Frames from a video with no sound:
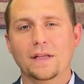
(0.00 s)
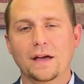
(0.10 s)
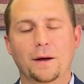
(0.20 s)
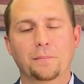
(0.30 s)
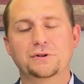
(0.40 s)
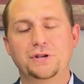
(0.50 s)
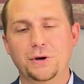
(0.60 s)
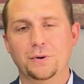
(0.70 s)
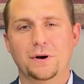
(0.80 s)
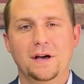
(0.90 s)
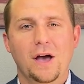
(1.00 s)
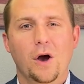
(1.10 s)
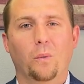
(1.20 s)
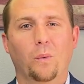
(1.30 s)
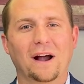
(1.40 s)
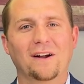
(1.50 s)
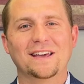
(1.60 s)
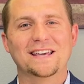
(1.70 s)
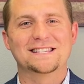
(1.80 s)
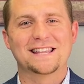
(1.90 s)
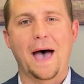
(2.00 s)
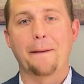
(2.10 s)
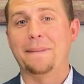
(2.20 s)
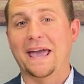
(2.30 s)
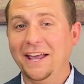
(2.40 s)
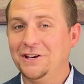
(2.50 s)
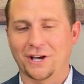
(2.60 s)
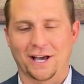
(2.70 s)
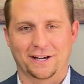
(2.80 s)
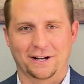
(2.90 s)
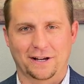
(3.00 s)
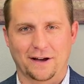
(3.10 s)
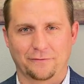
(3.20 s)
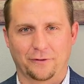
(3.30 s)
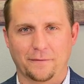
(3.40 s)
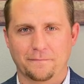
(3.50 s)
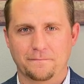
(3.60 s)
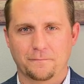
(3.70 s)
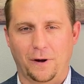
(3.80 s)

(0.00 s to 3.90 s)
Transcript: Number 2, where is that paycheck going to come from?